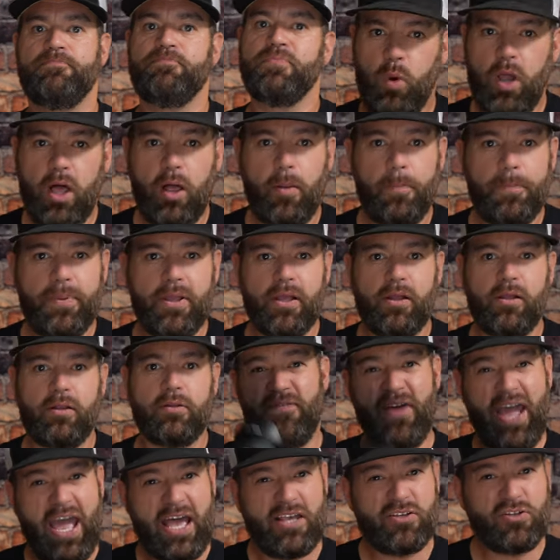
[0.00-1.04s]
Well built,
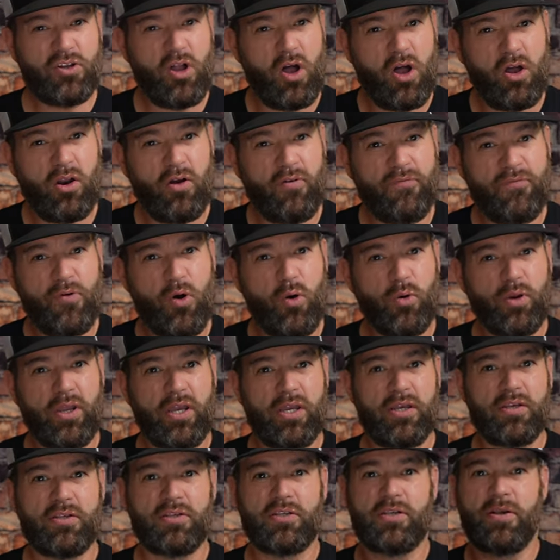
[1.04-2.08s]
fast
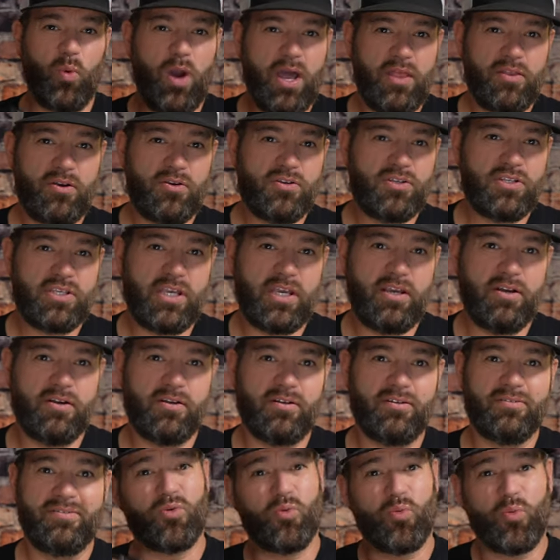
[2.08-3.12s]
autofocus, weather
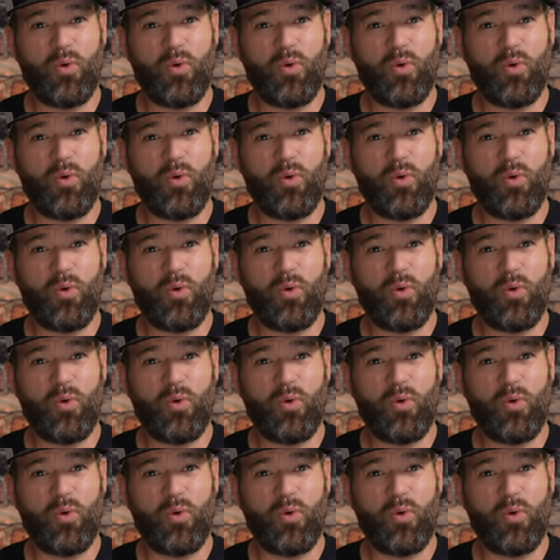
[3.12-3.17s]
sealed,